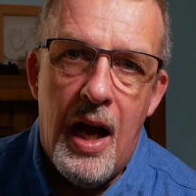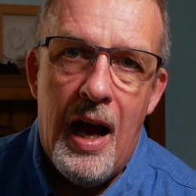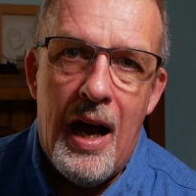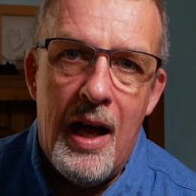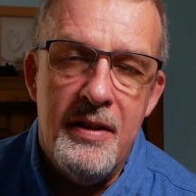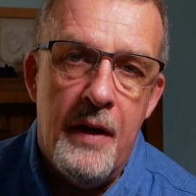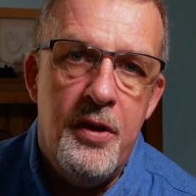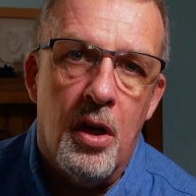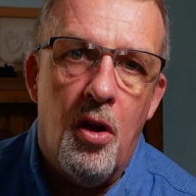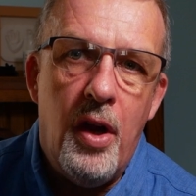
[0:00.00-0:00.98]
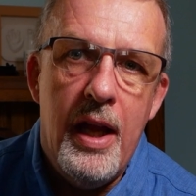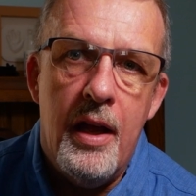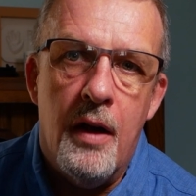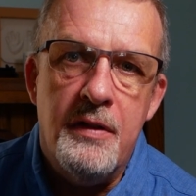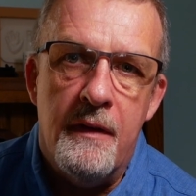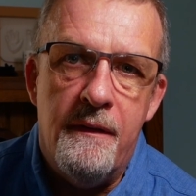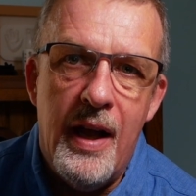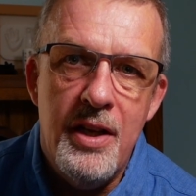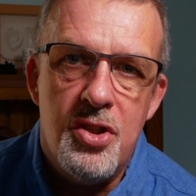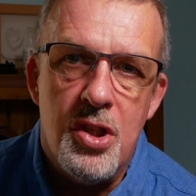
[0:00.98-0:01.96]
and if you're lucky enough to
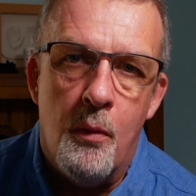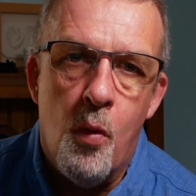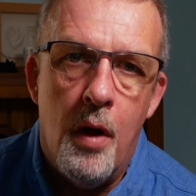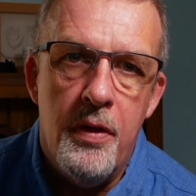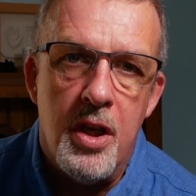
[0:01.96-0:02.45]
find someone